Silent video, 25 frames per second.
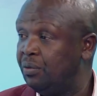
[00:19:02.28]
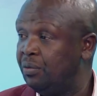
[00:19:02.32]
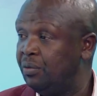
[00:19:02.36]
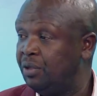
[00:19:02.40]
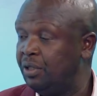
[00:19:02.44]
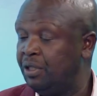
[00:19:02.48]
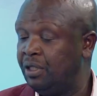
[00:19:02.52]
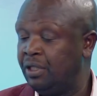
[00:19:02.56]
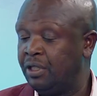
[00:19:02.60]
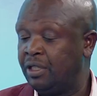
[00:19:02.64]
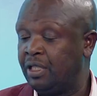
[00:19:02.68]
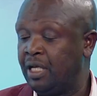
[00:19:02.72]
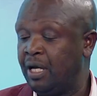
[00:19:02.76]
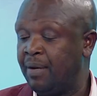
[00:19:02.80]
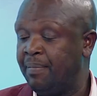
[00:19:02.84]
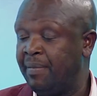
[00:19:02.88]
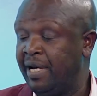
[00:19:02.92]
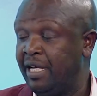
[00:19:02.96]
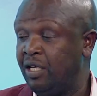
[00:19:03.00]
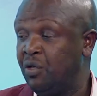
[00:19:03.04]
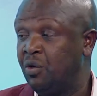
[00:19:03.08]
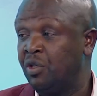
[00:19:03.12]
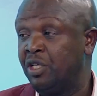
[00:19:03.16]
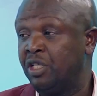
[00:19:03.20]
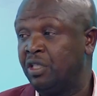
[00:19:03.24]
which is a
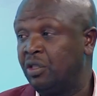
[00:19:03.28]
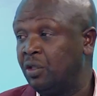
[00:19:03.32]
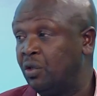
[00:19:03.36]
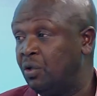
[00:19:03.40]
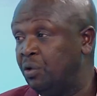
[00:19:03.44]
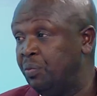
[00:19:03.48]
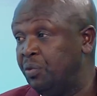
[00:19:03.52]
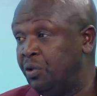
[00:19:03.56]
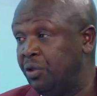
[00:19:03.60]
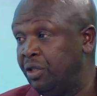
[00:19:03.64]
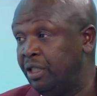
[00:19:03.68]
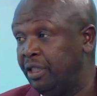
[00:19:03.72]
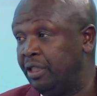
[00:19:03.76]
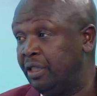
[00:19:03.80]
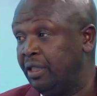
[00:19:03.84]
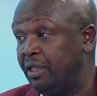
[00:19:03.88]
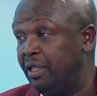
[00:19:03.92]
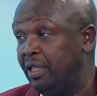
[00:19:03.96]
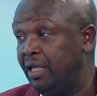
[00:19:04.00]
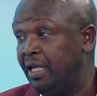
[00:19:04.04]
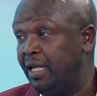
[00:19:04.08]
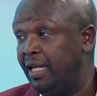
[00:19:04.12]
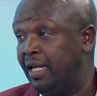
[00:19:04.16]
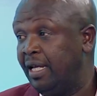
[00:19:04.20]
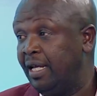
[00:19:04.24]
minority community.
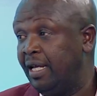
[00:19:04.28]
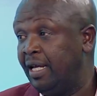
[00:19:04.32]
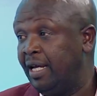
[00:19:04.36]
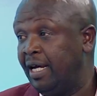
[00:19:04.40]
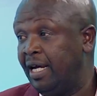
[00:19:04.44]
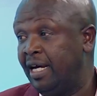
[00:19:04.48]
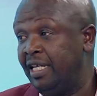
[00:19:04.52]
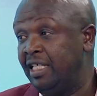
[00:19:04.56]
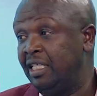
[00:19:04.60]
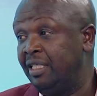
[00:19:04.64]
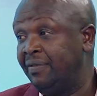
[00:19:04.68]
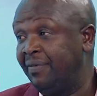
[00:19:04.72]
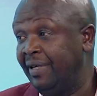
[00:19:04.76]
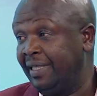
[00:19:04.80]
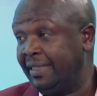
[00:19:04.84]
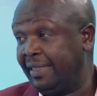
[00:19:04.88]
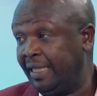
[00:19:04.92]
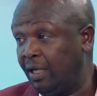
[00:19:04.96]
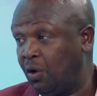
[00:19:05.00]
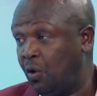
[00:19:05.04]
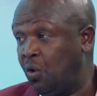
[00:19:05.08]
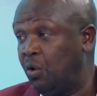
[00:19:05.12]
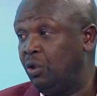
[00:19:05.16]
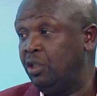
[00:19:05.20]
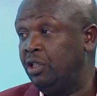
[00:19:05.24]
And in fact,
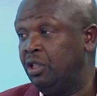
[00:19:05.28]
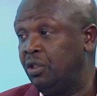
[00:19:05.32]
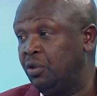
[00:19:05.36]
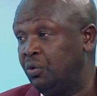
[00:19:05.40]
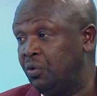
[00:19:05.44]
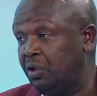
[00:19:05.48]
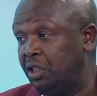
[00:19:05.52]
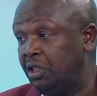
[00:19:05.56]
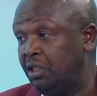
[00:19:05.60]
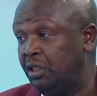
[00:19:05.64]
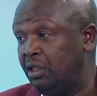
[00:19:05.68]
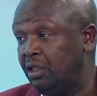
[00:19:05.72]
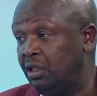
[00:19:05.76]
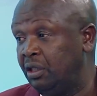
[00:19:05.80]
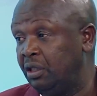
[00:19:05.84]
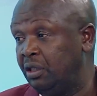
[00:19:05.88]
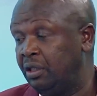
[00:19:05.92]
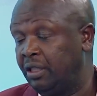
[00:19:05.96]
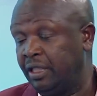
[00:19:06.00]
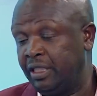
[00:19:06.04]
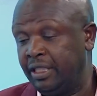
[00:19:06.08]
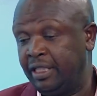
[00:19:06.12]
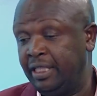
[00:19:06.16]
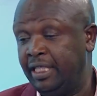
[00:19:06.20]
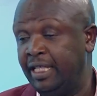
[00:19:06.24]
the court in
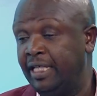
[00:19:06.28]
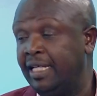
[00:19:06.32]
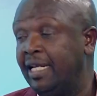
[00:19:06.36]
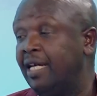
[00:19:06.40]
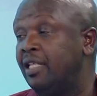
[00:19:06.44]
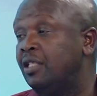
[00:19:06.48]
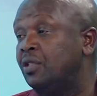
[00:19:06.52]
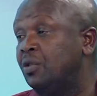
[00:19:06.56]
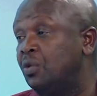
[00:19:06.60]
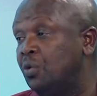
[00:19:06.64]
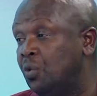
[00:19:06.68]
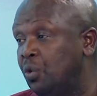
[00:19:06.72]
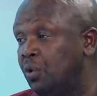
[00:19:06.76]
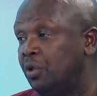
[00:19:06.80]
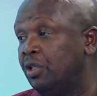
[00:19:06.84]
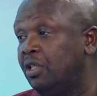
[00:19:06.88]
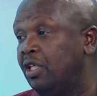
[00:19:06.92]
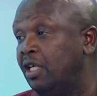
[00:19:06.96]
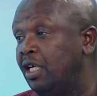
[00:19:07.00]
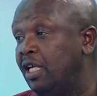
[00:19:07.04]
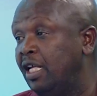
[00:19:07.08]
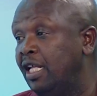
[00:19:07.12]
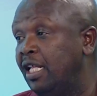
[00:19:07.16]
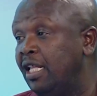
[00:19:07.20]
2016 had ruled